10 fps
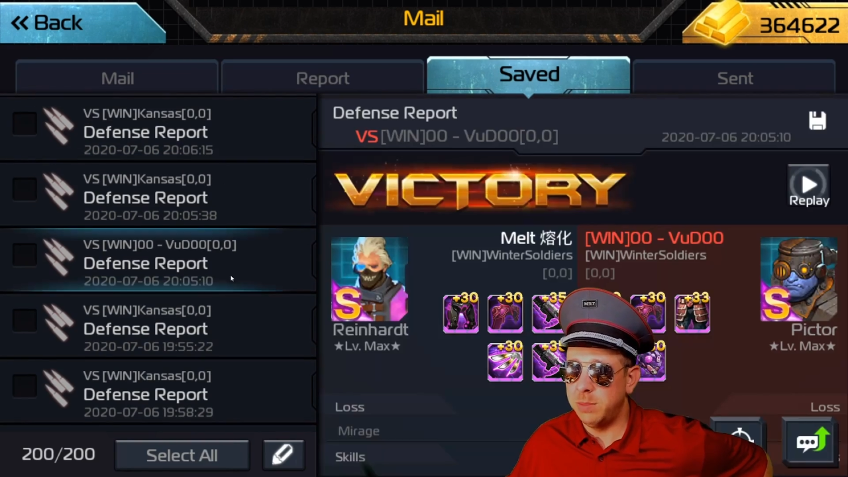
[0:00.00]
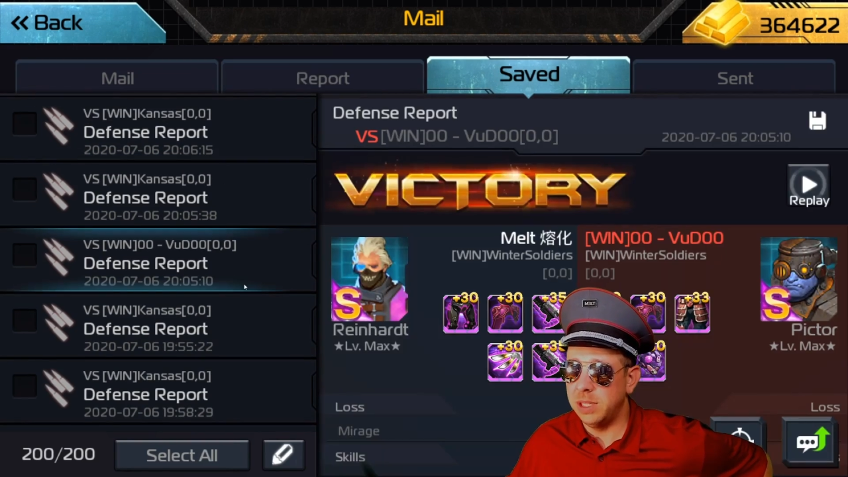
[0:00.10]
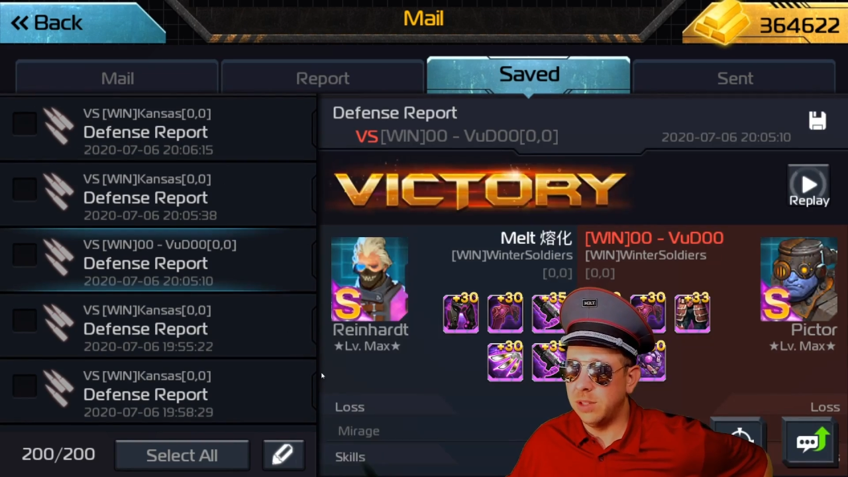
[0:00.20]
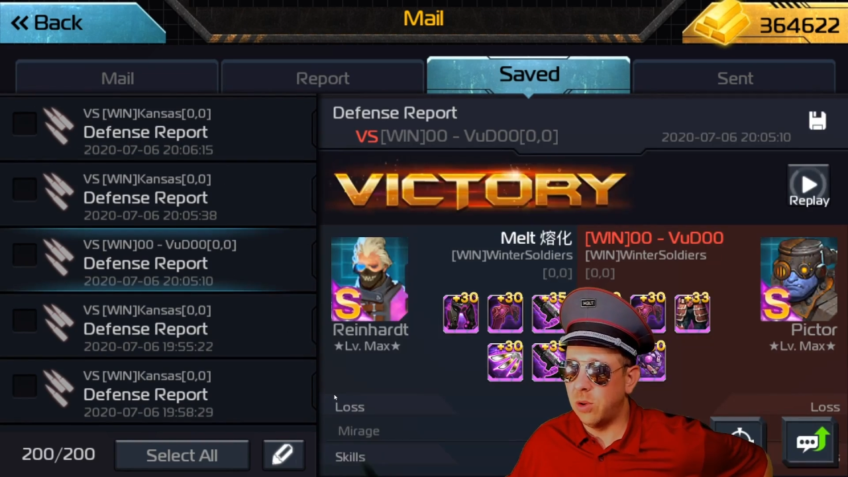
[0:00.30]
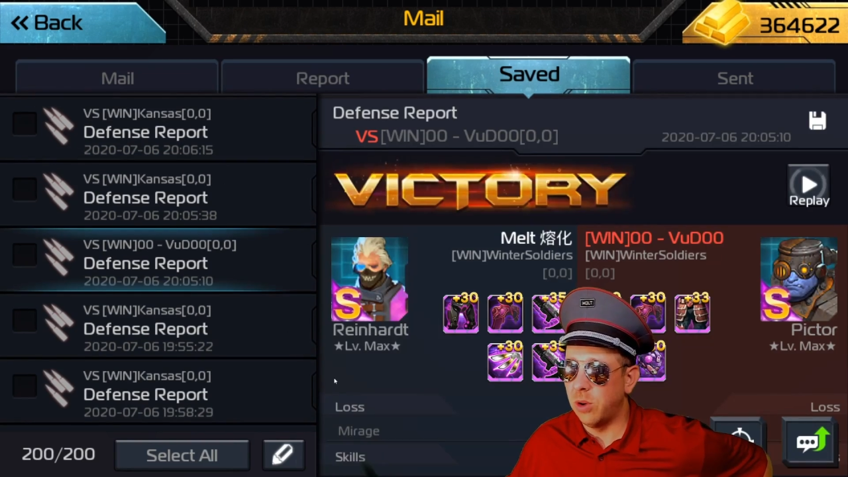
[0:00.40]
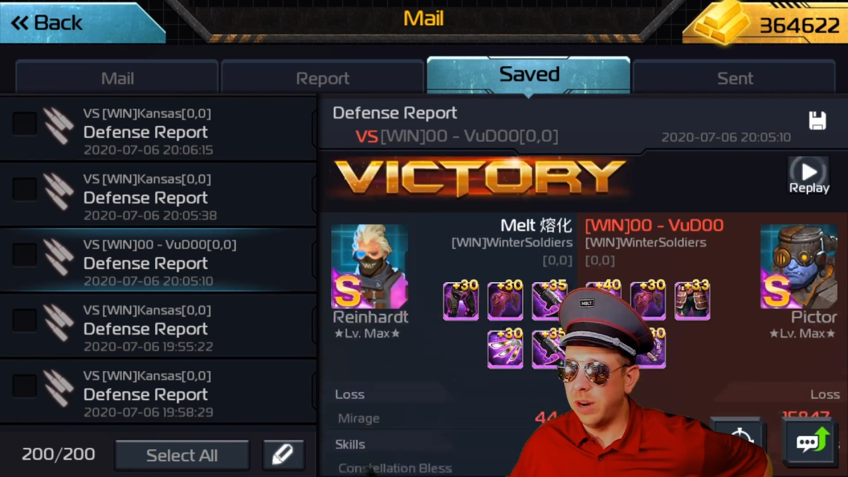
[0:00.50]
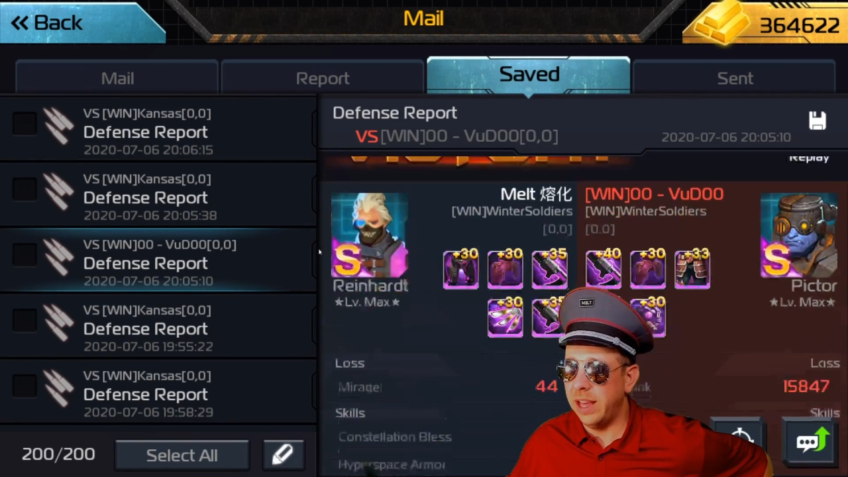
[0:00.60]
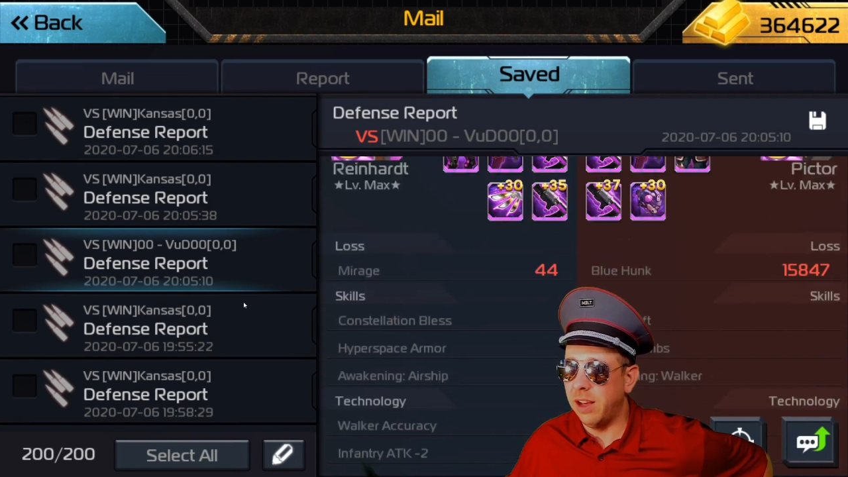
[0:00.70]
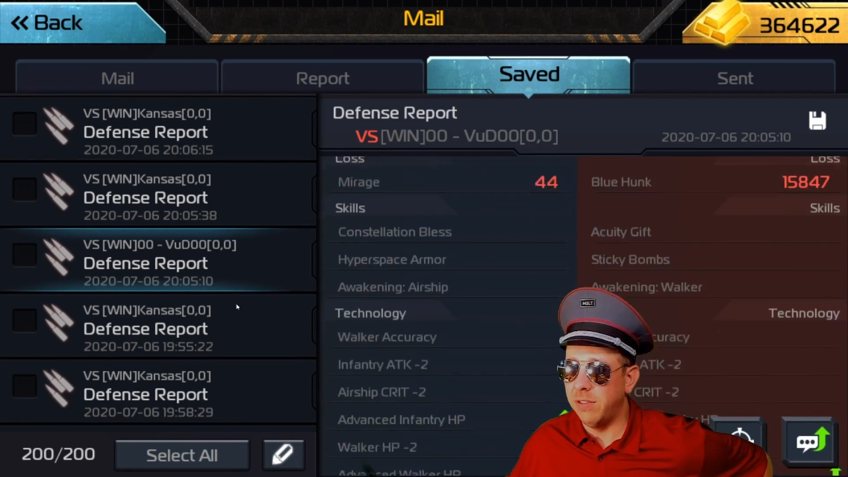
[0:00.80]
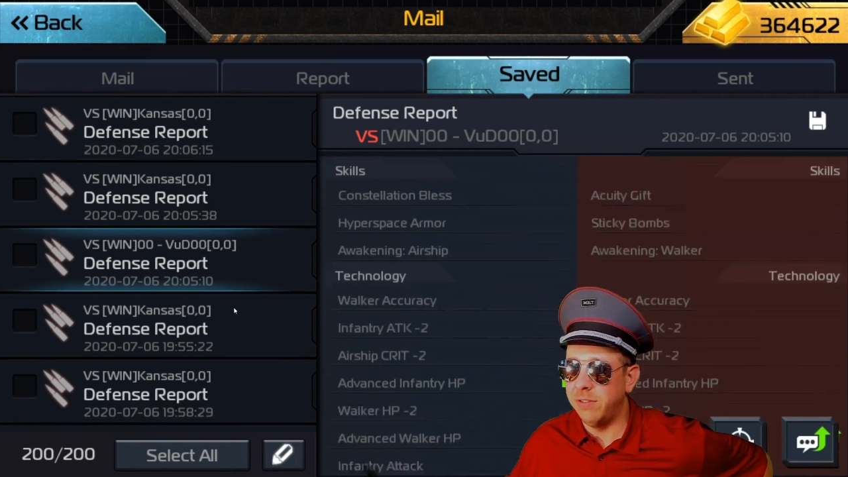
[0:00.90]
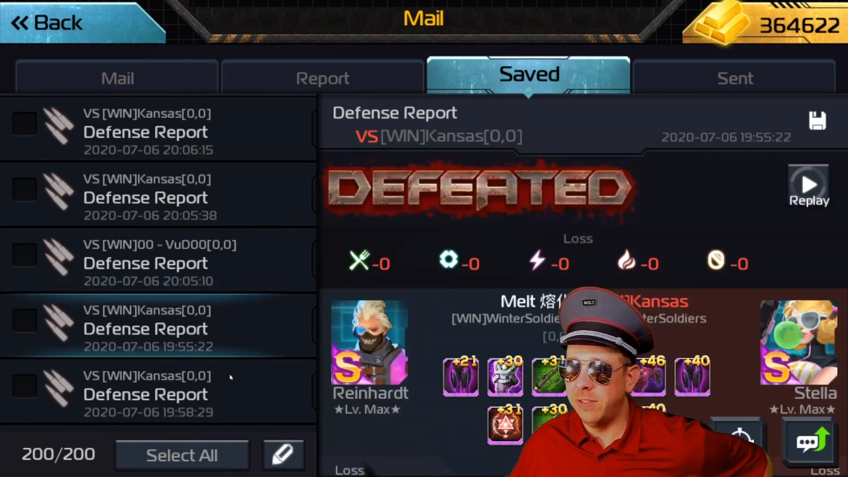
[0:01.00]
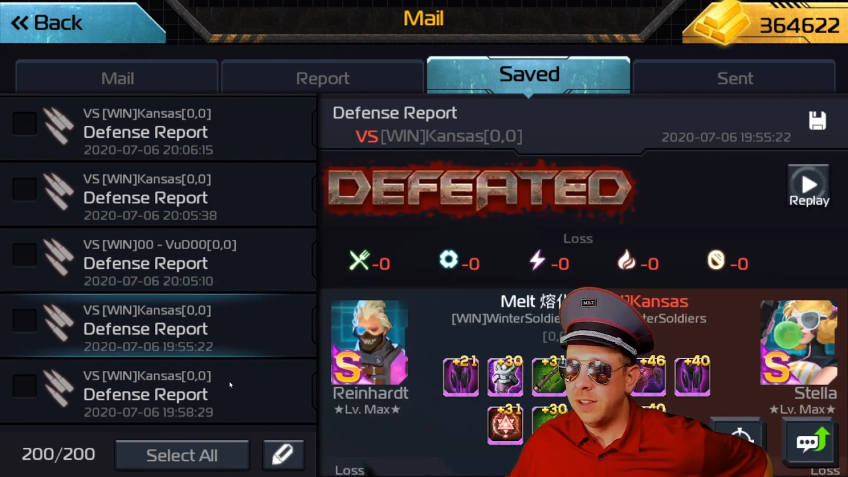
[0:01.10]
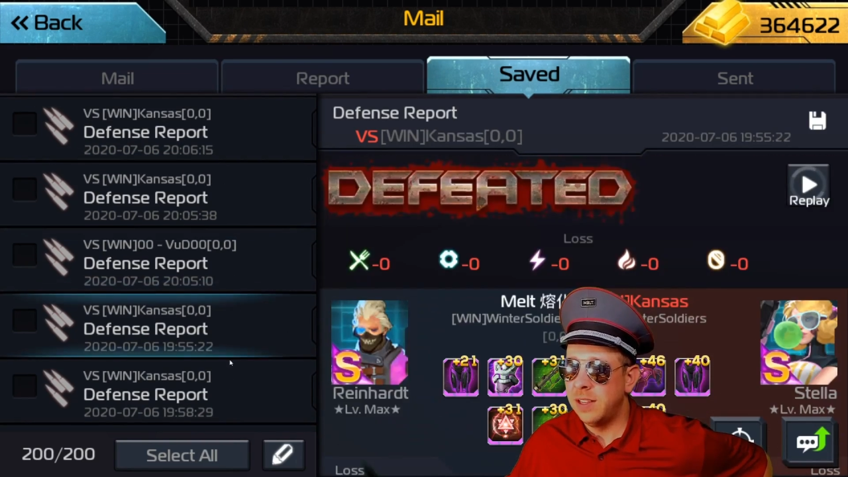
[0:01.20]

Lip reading: build or Elf.